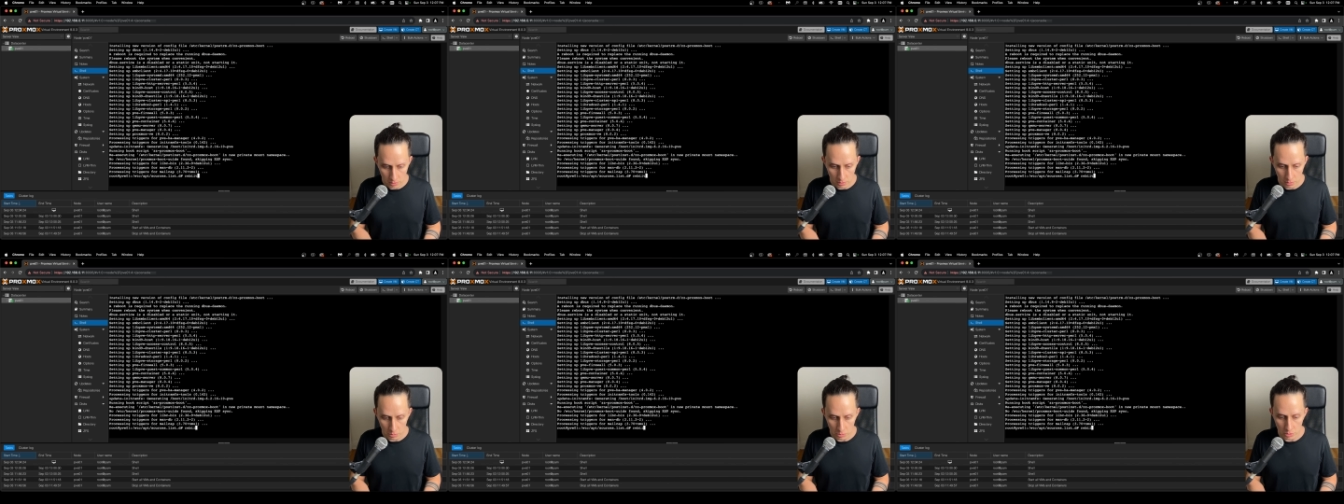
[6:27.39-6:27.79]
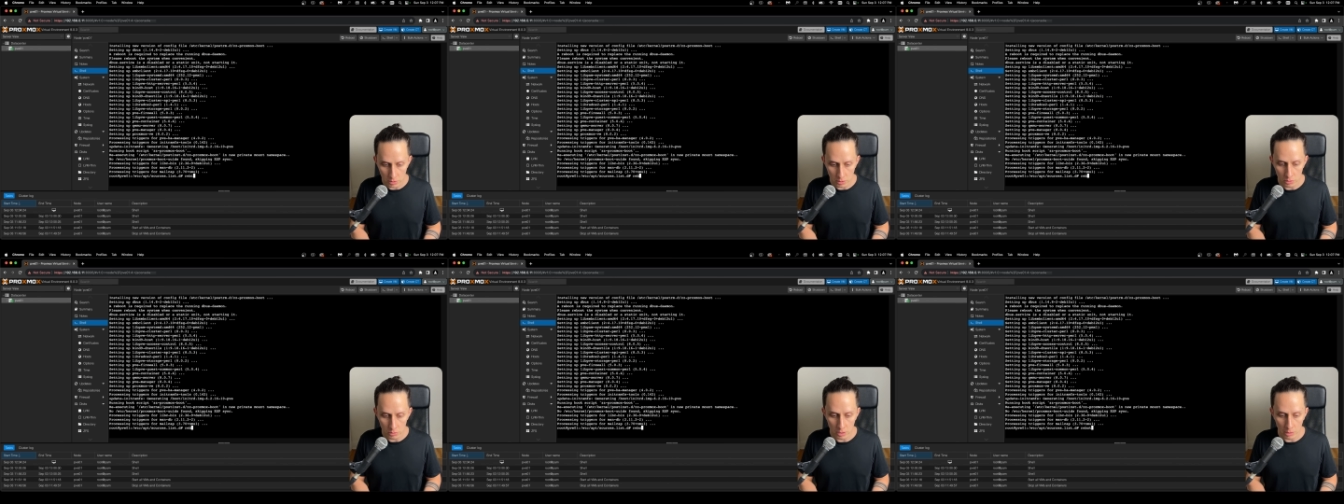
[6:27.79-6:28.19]
We just need
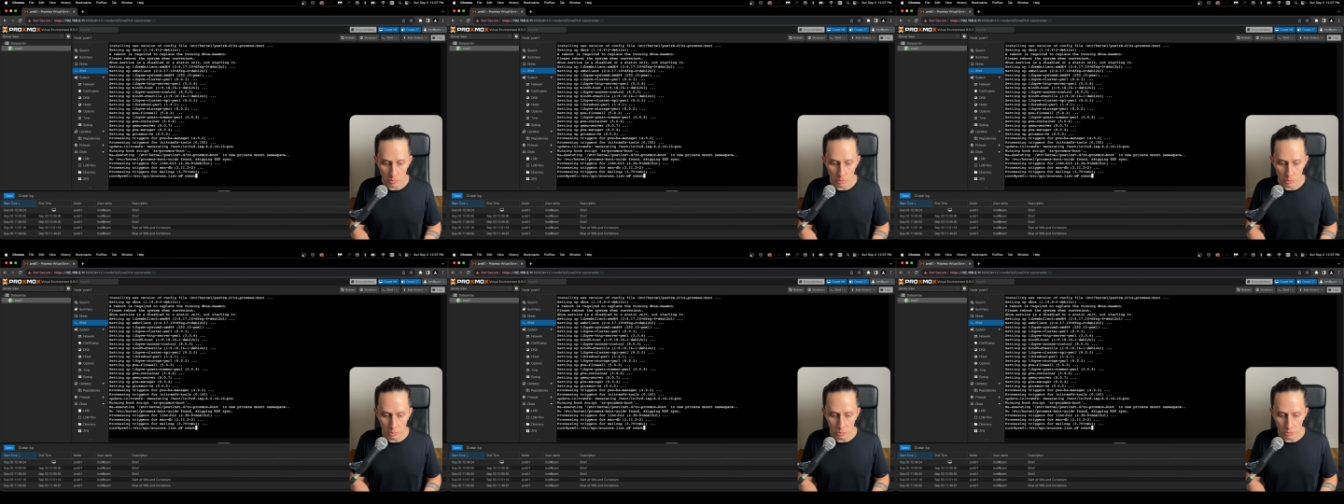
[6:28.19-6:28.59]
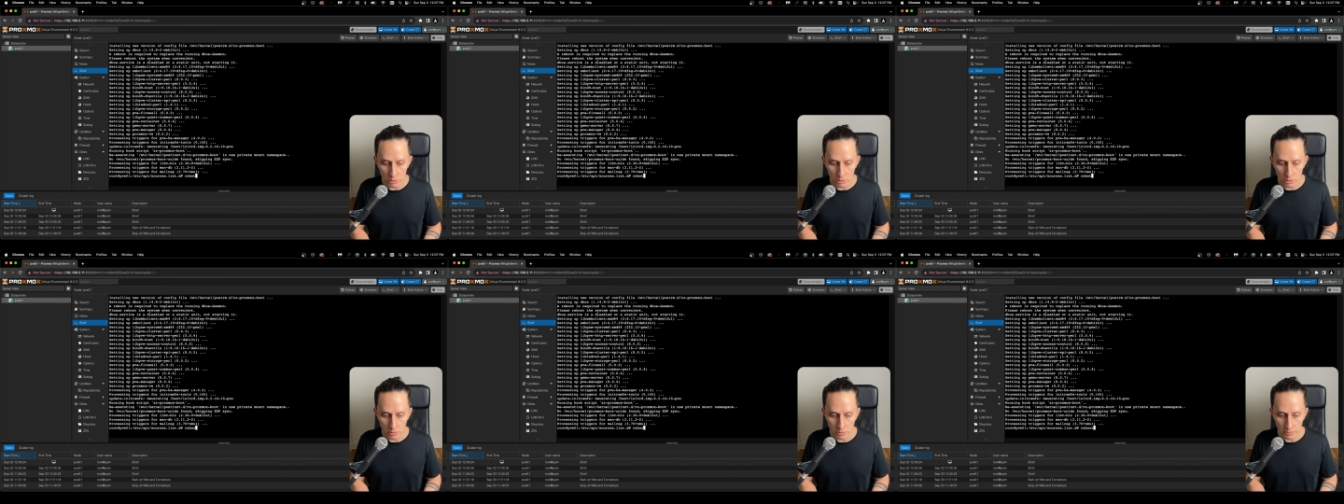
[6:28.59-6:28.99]
to type reboot.
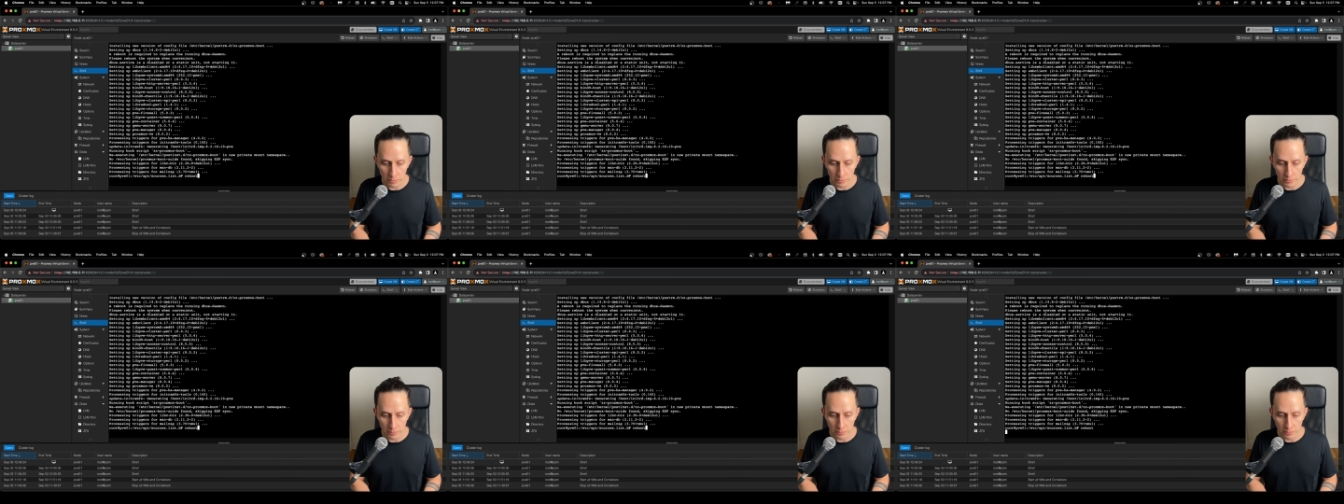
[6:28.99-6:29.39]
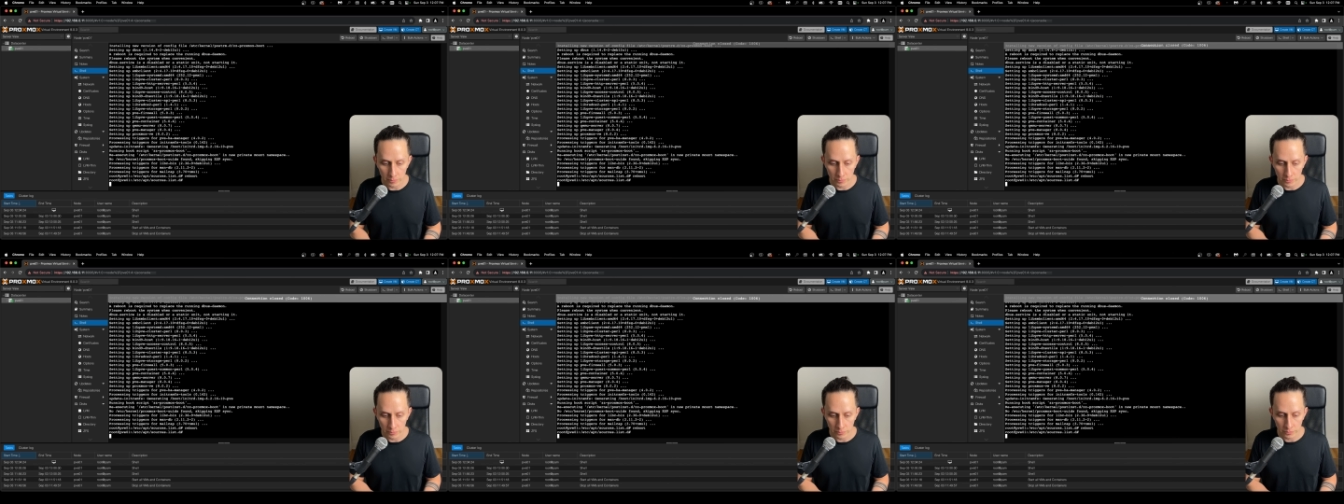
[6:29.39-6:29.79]

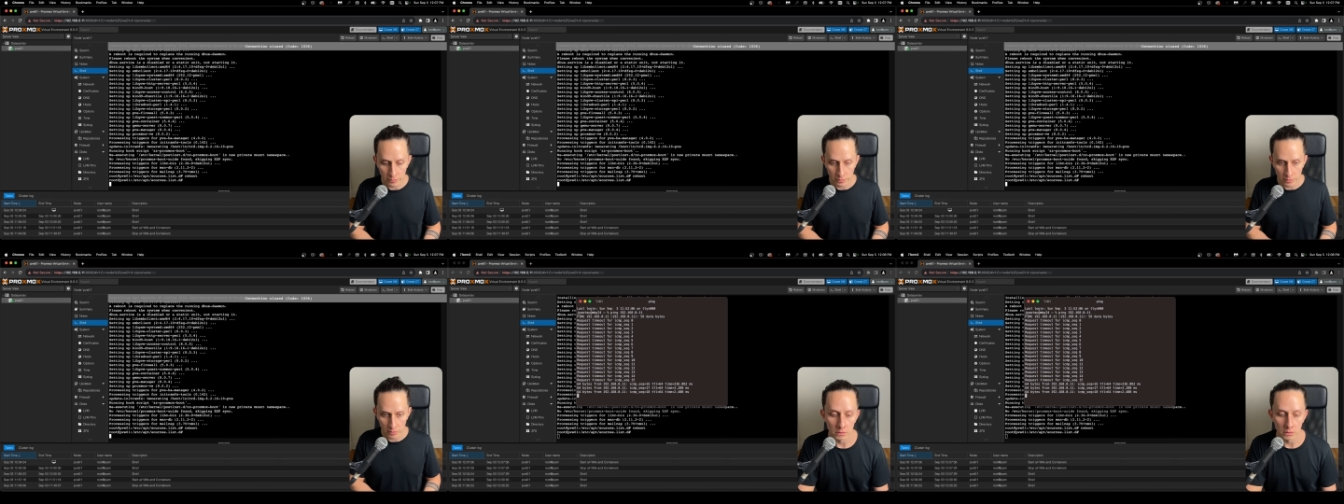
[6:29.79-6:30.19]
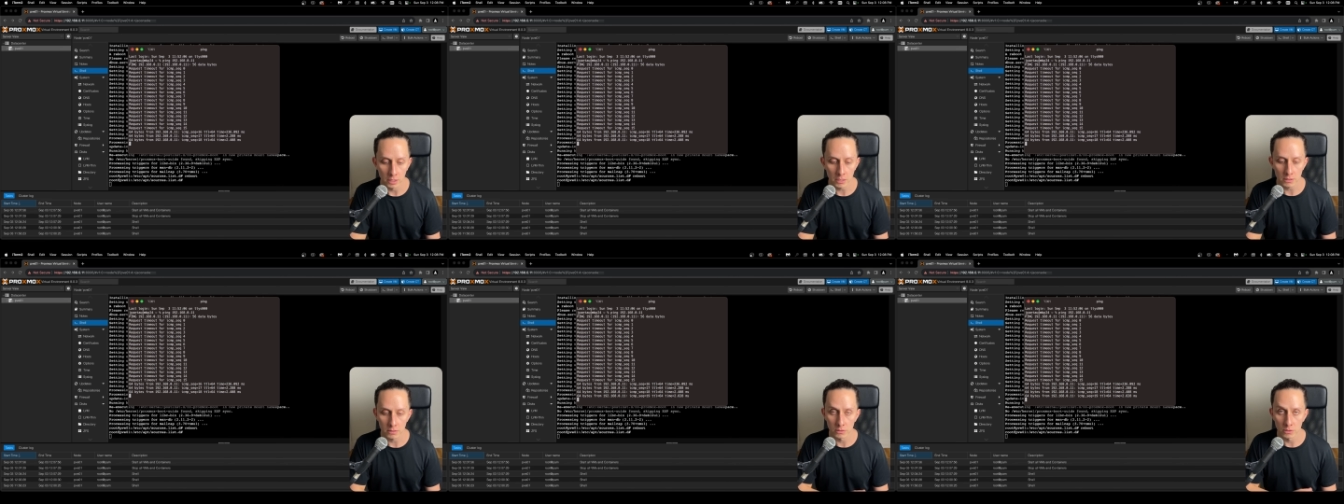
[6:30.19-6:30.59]

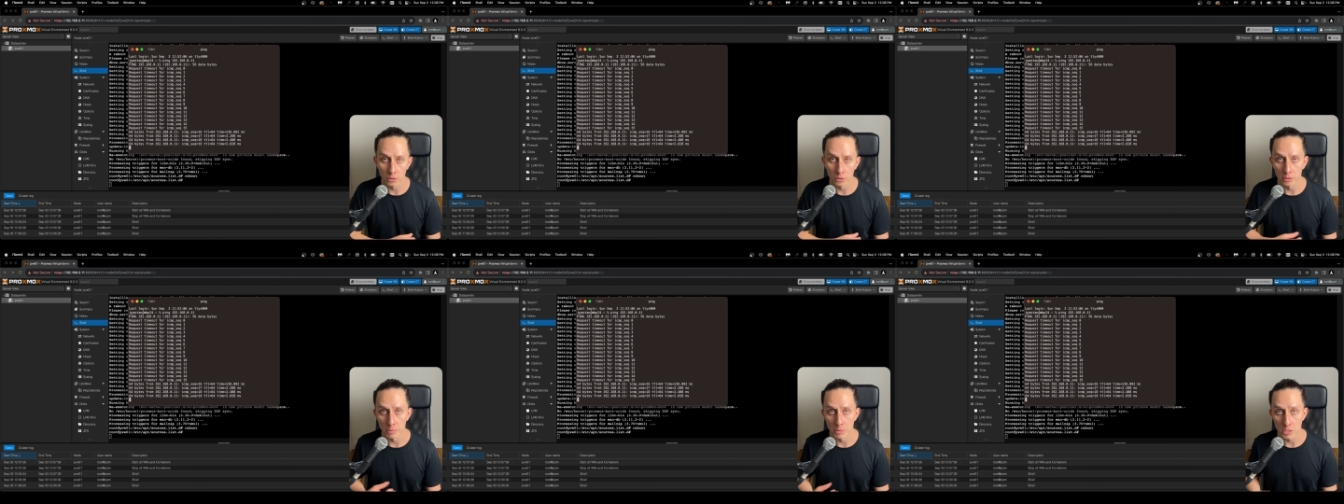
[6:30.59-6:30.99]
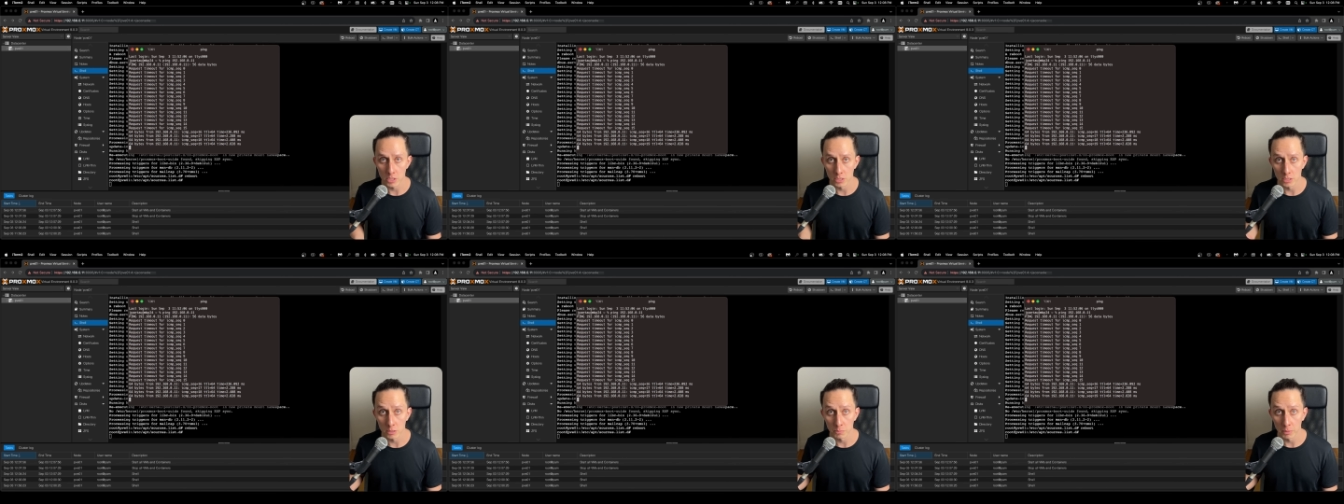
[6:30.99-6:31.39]
Okay, so the machine
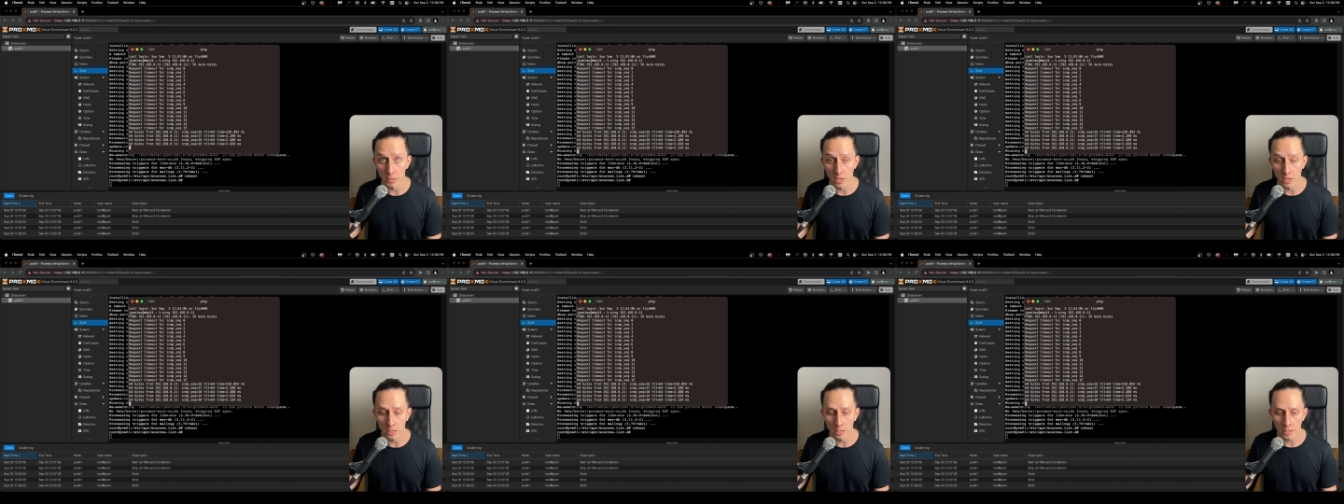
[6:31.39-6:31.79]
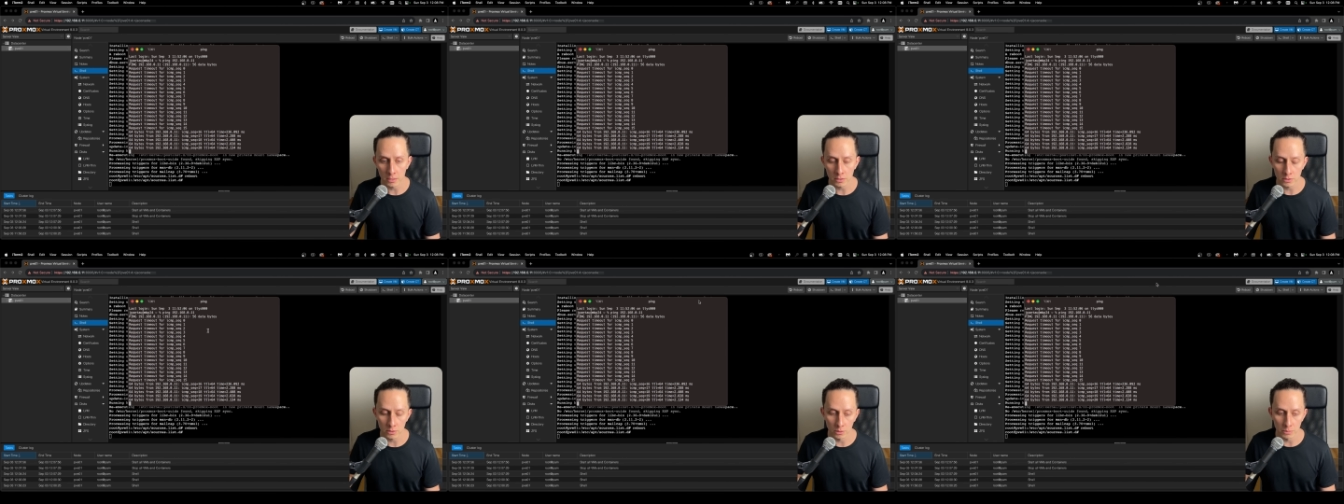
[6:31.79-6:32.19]
is pinging again,
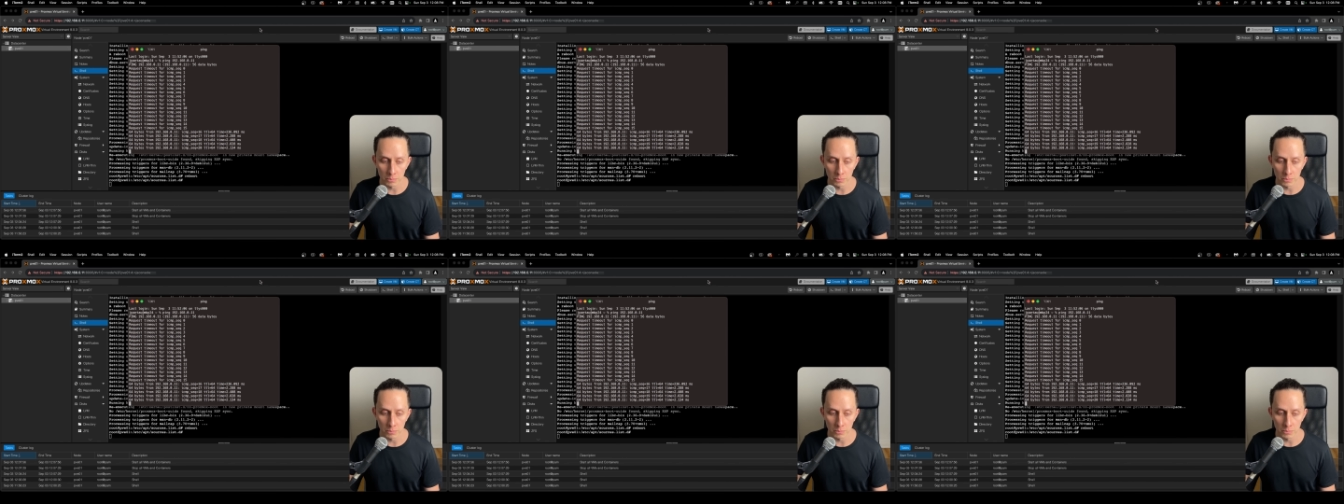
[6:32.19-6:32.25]
so it,